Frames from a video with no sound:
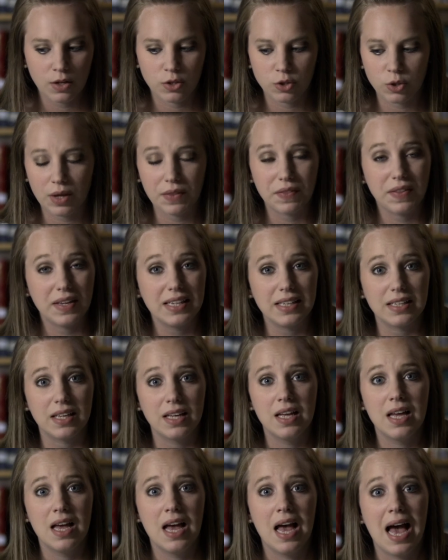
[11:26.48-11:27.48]
So I think
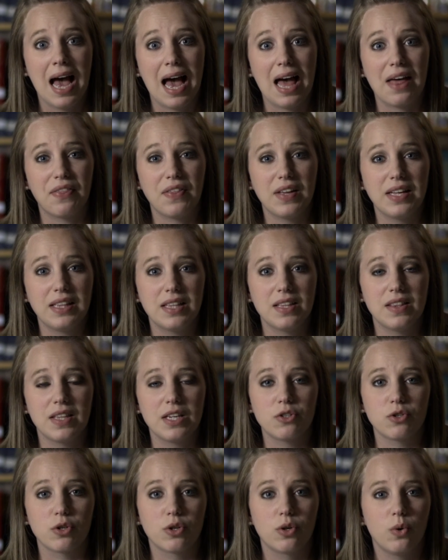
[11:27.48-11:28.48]
that
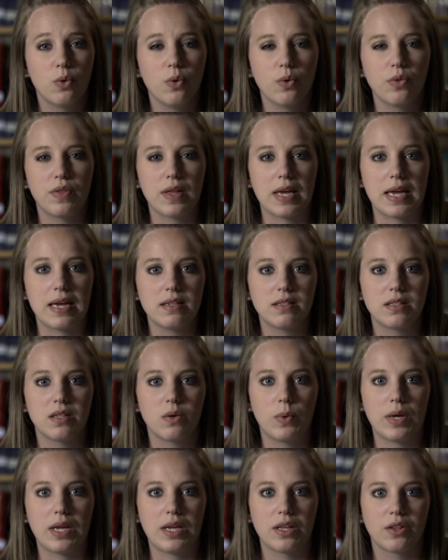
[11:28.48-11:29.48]
these are cool things
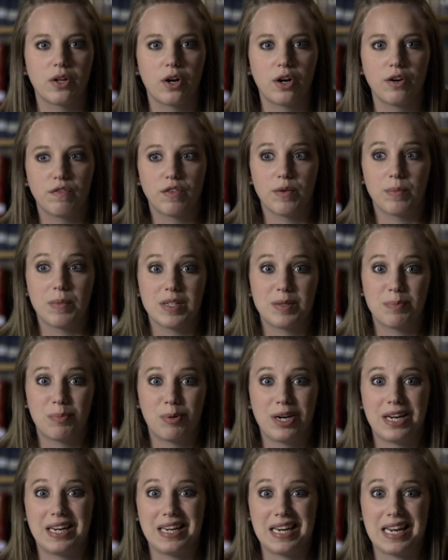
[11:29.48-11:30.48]
that we can learn from this
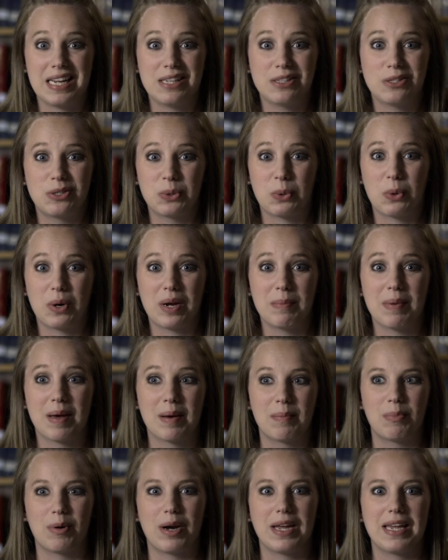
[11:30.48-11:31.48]
pretty neat story
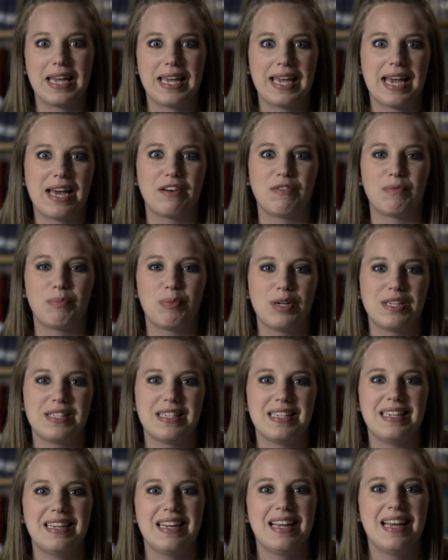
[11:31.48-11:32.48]
about breaking out of
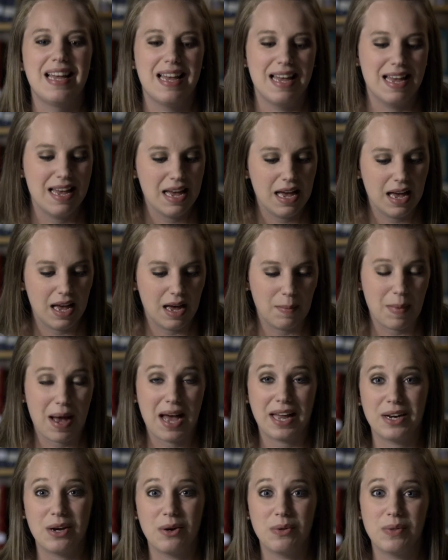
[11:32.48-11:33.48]
prison.
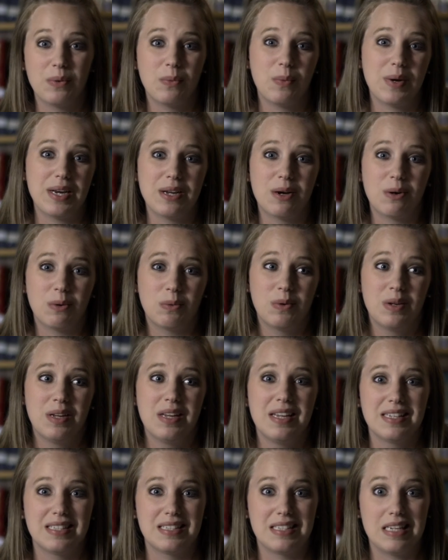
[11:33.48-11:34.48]
I know that we don't
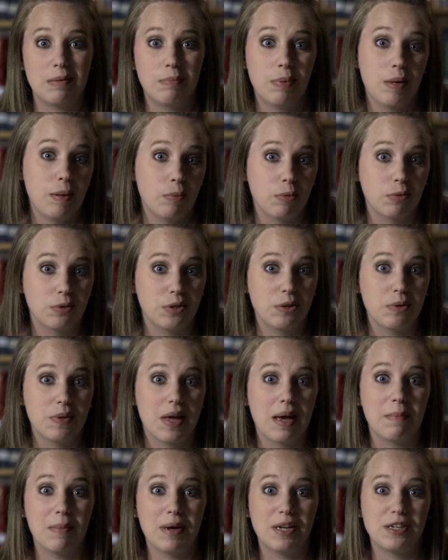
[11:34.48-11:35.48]
see people do
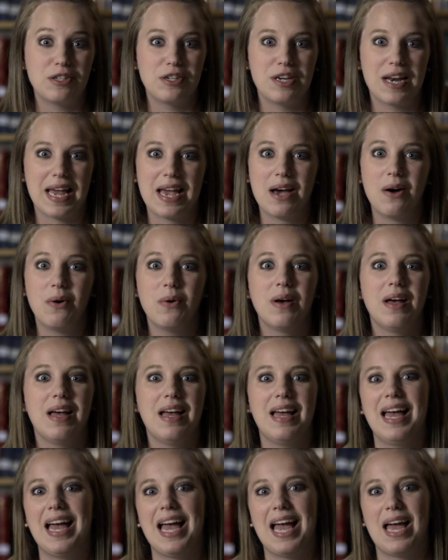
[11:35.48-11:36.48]
that much now,
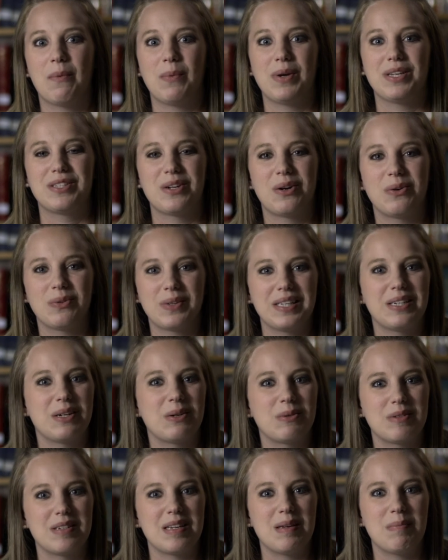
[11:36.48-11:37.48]
and we certainly
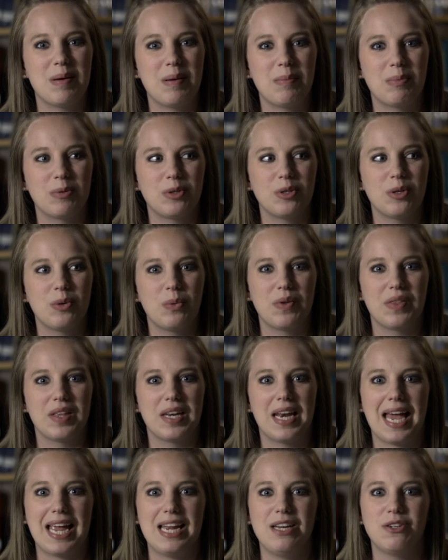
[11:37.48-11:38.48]
don't see people do it with
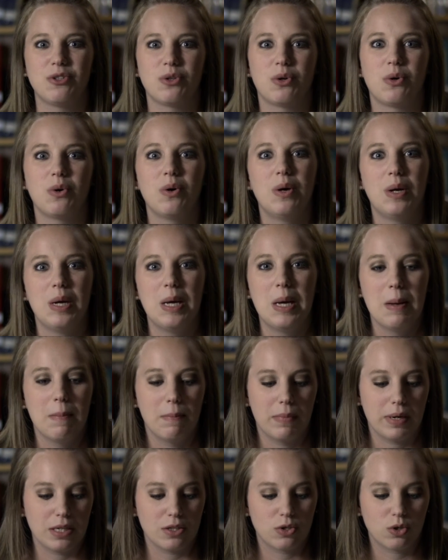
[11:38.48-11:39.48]
an angel.
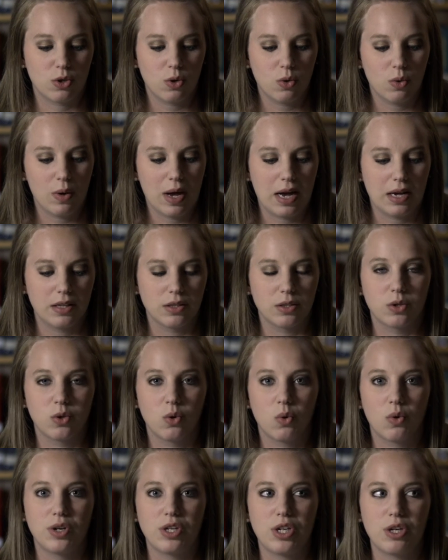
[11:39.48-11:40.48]
But it's cool how the
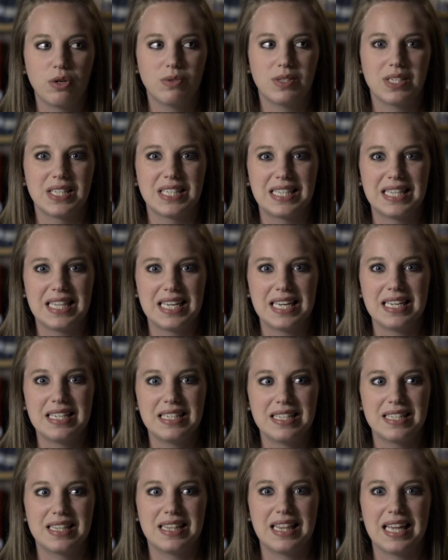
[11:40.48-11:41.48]
Lord uses
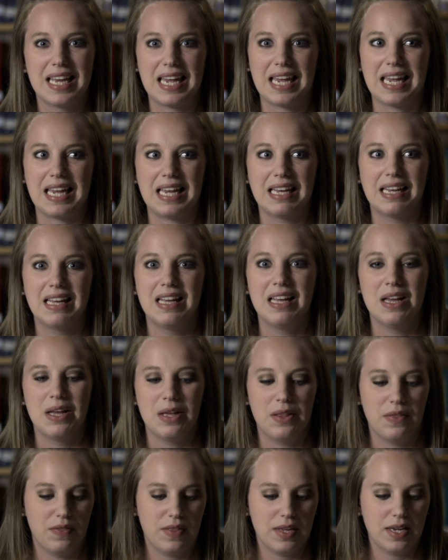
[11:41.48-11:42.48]
this thing,
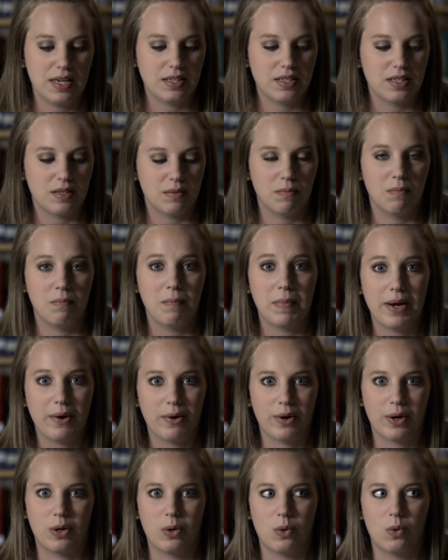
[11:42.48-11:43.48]
this
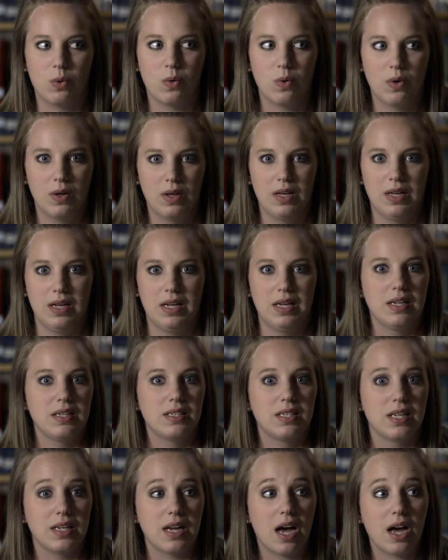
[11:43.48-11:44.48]
miracle,
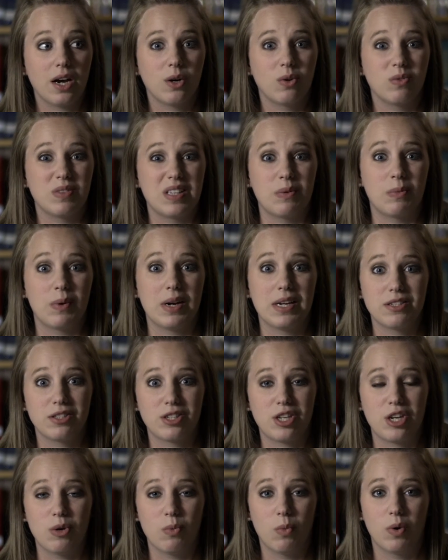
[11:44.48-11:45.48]
to not only
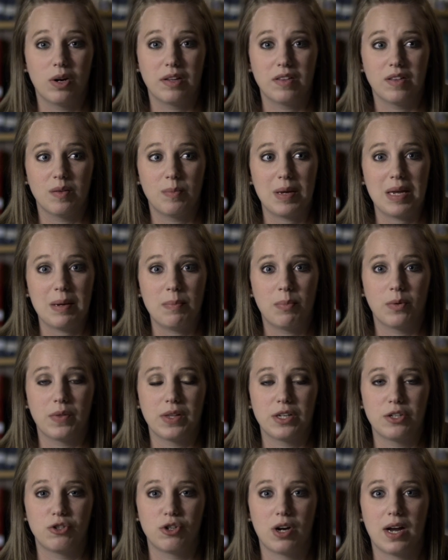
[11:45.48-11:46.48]
rescue one of the people
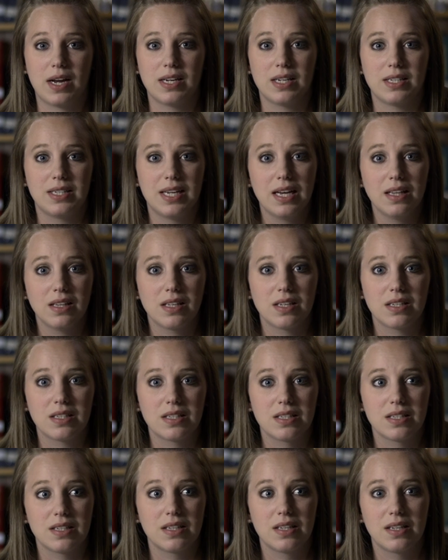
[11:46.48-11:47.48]
that's trying to
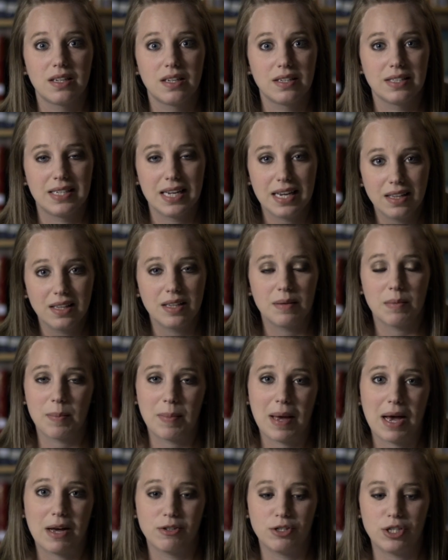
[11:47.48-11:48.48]
tell them
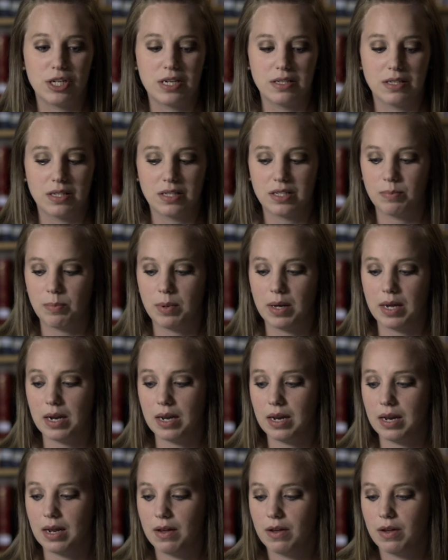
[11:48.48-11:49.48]
about Jesus,
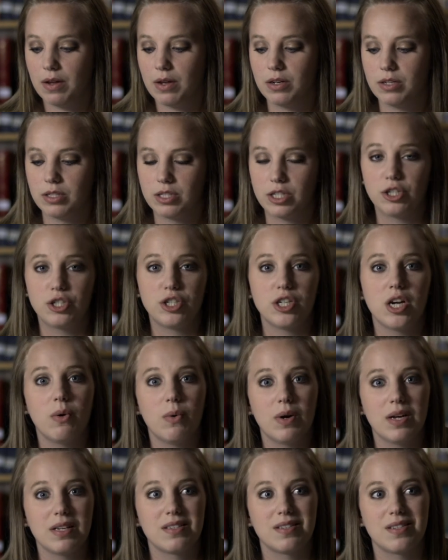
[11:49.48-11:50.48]
but to
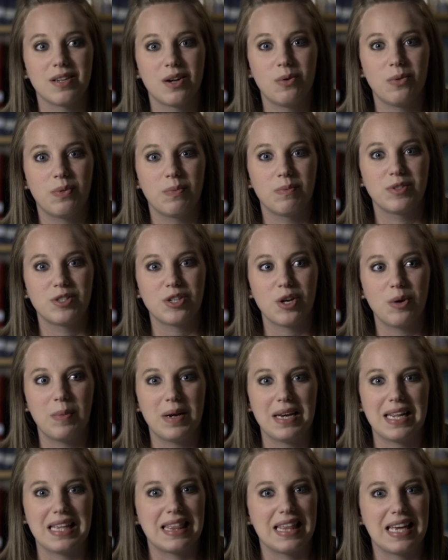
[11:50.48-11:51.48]
show us so
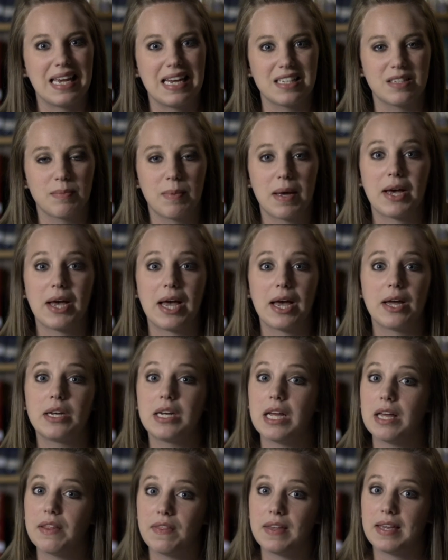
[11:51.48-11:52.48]
many things about how
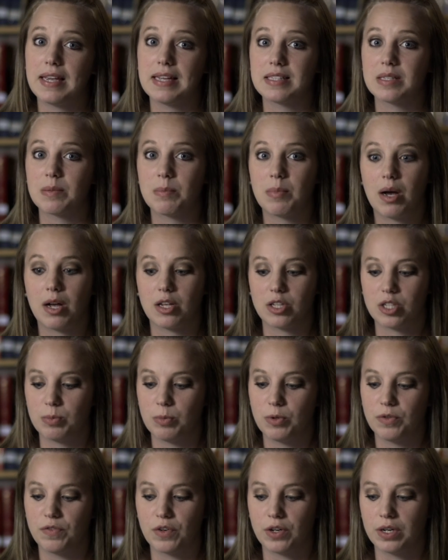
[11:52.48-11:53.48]
nothing is
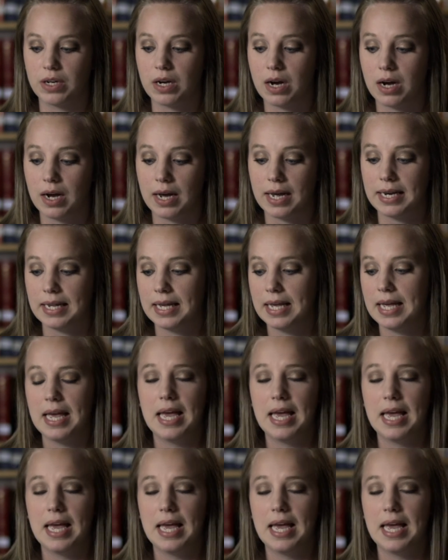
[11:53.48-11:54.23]
impossible for God,